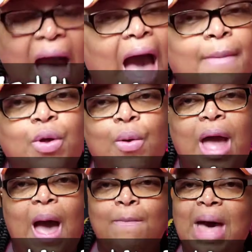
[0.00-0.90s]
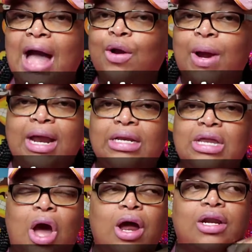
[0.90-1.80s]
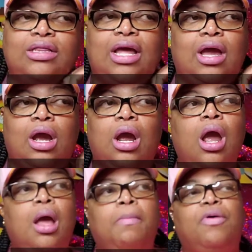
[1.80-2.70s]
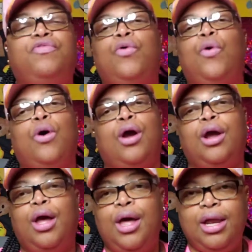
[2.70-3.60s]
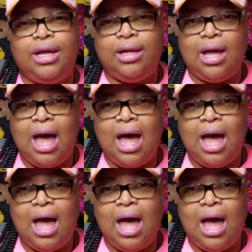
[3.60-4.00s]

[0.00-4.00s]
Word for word: I'm going to have my granddaughter there before, honey,